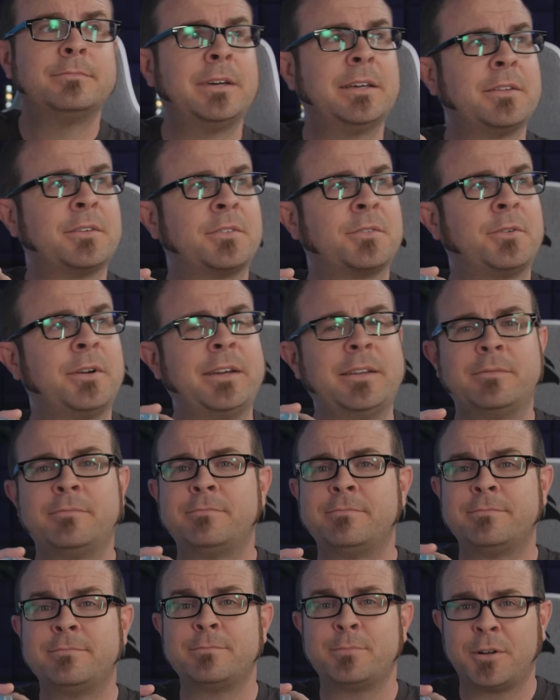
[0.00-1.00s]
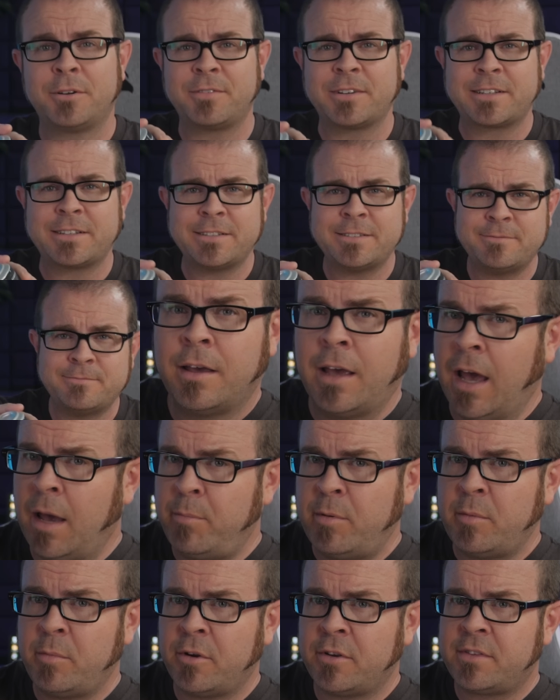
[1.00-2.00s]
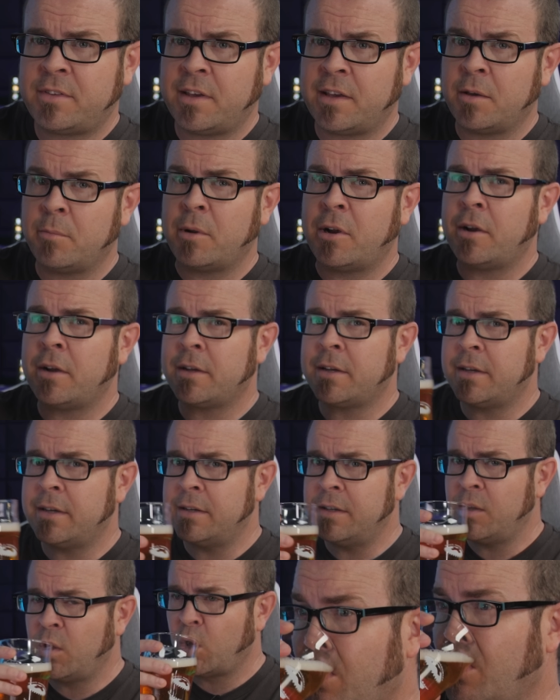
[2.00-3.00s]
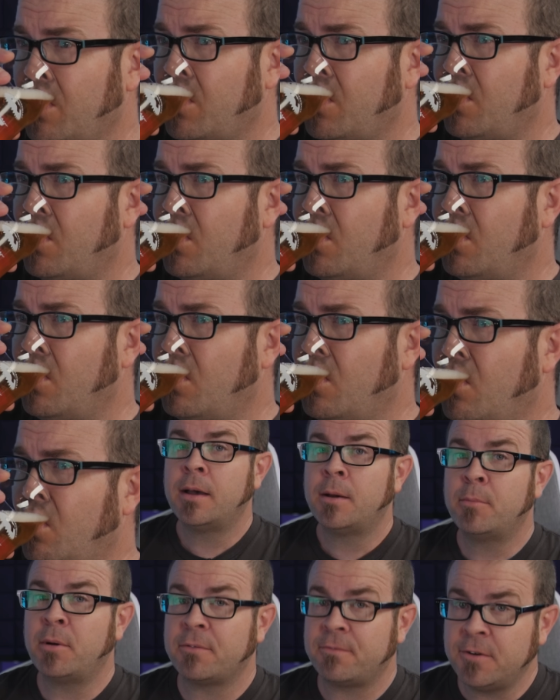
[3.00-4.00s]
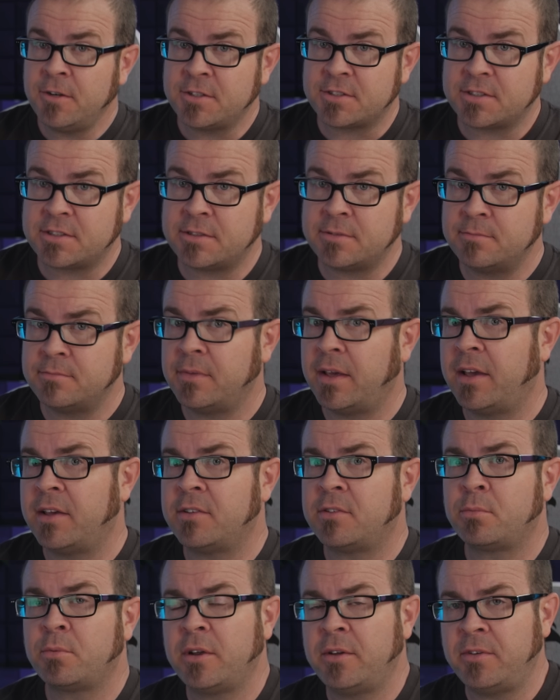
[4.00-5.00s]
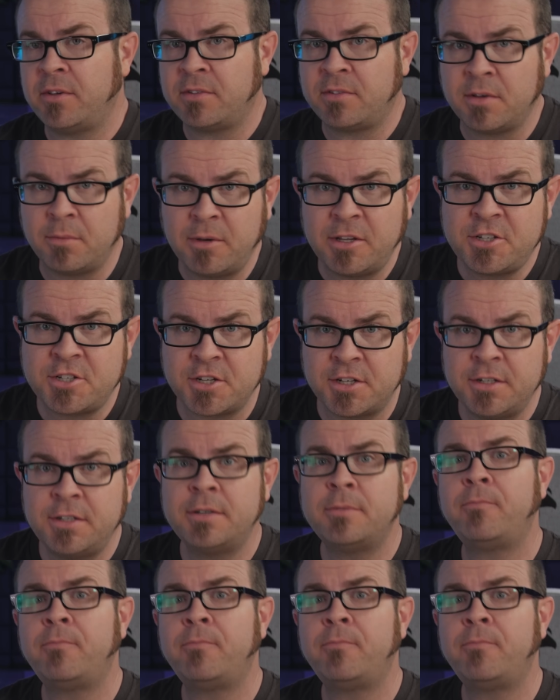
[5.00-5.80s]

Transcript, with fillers: That looks great. Perfect. Happy birthday, America. But first, as previously mentioned,